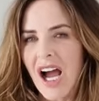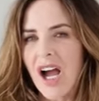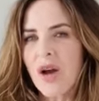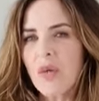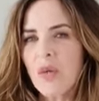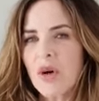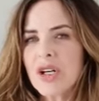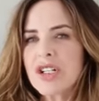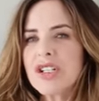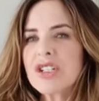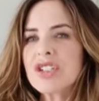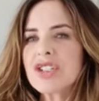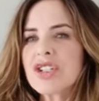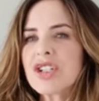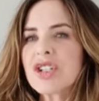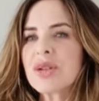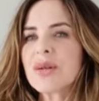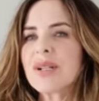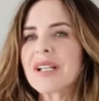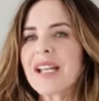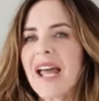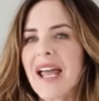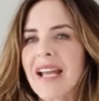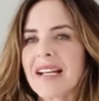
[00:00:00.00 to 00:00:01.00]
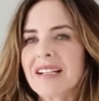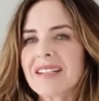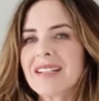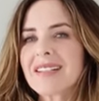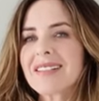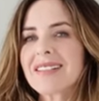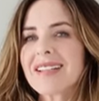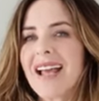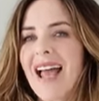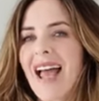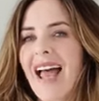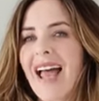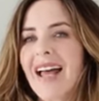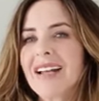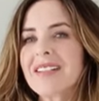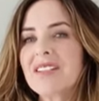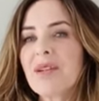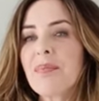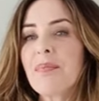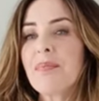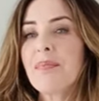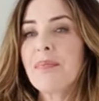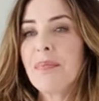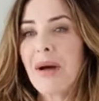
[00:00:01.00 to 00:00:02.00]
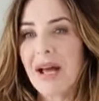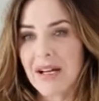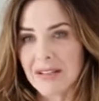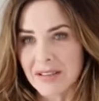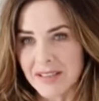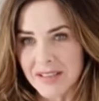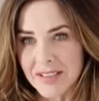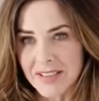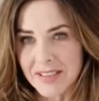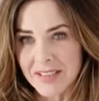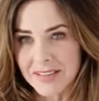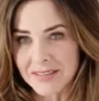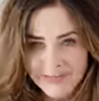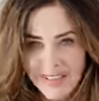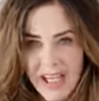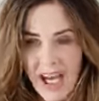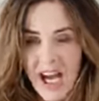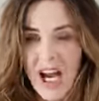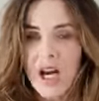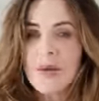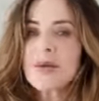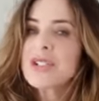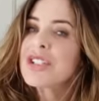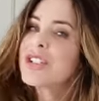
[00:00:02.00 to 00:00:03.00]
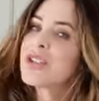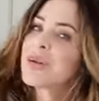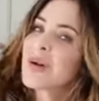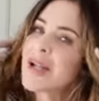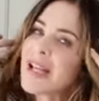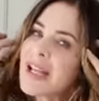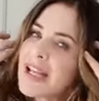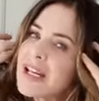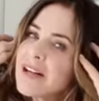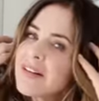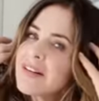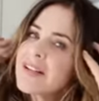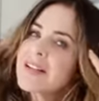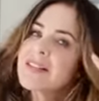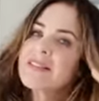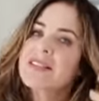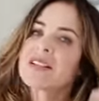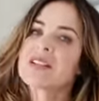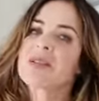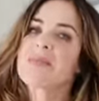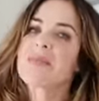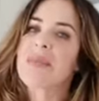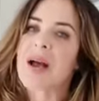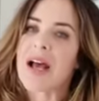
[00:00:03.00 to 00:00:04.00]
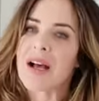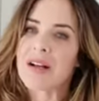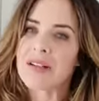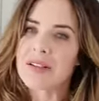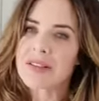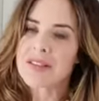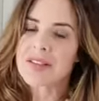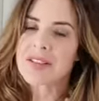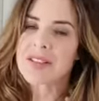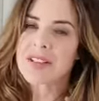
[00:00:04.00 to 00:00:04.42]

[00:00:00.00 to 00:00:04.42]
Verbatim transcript: I wouldn't do a necklace and a belt. I would do earrings and a belt.